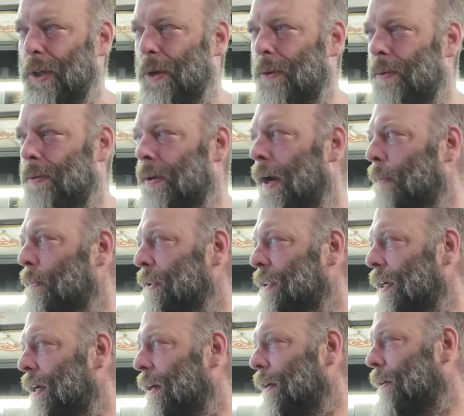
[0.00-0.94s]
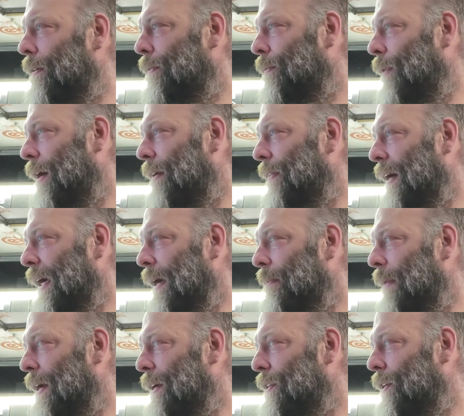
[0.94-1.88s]
So I'm just going to, whenever I
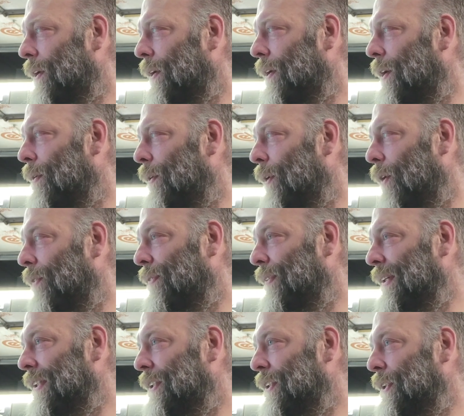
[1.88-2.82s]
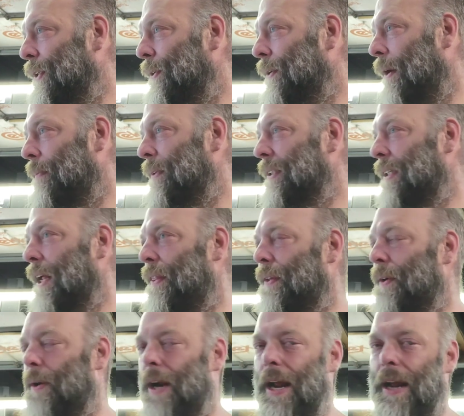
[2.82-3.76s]
get my truck going, hopefully soon, I'm just going
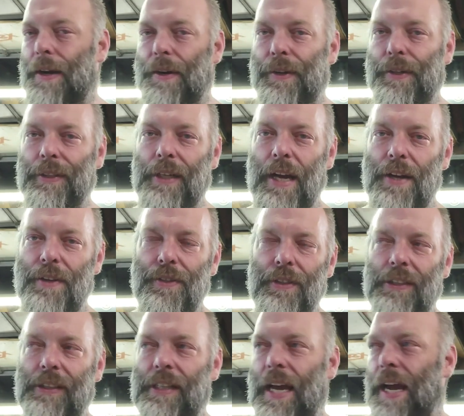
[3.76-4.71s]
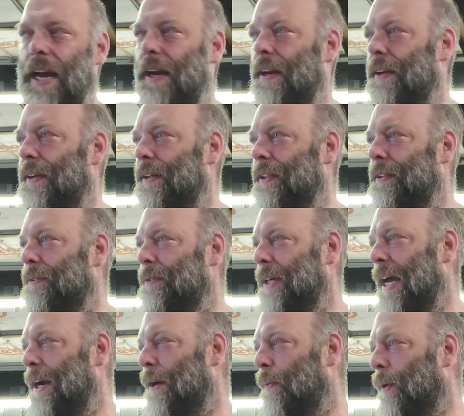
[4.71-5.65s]
to throw it on an engine stand and just
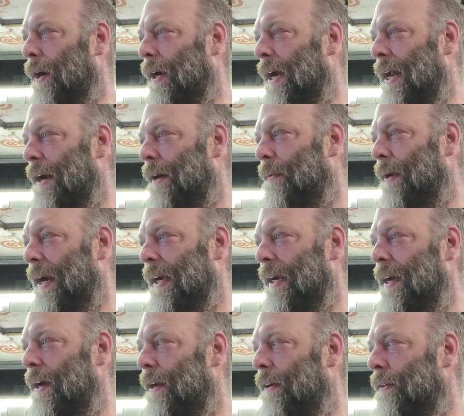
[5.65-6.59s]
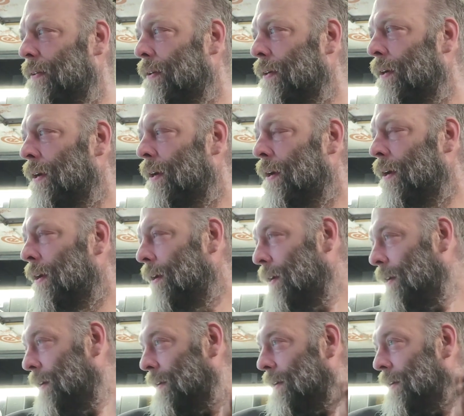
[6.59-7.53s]
kind of work on it when I can.
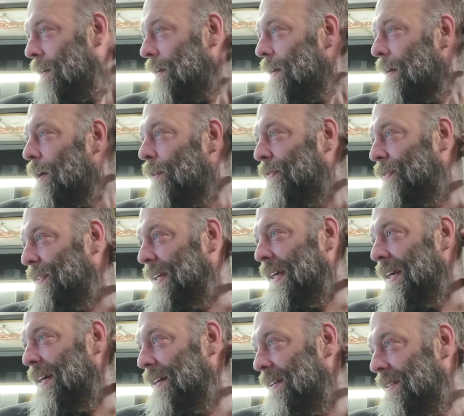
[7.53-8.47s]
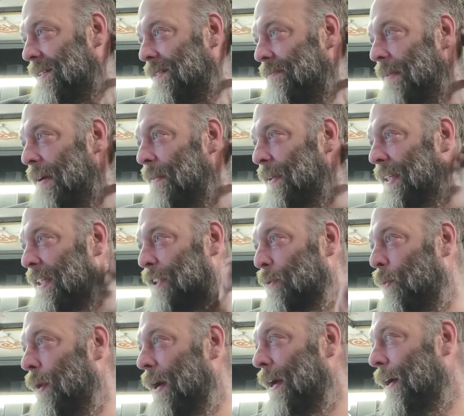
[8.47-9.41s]
Hopefully, maybe
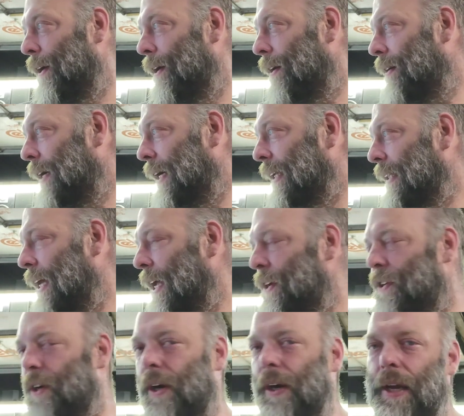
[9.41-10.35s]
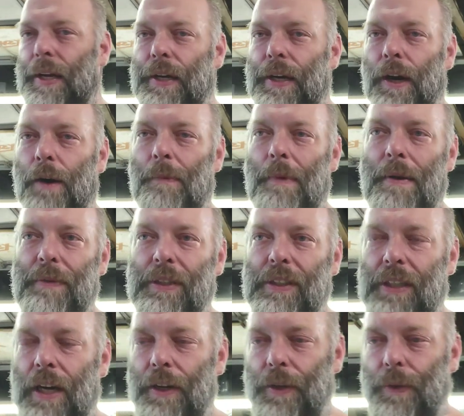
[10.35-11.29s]
this winter, get that truck in here and maybe
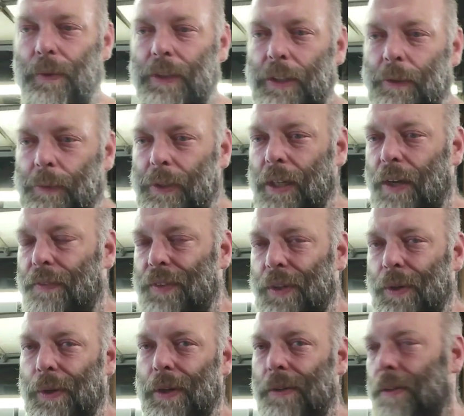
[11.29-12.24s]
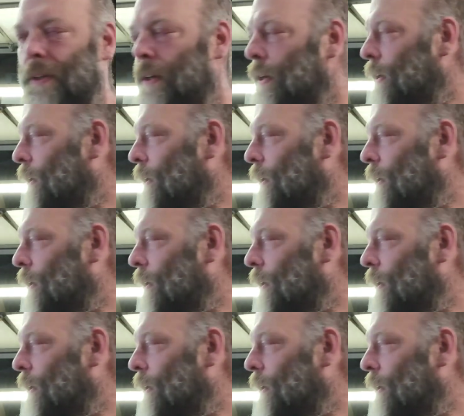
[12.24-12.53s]
start doing some stuff to it.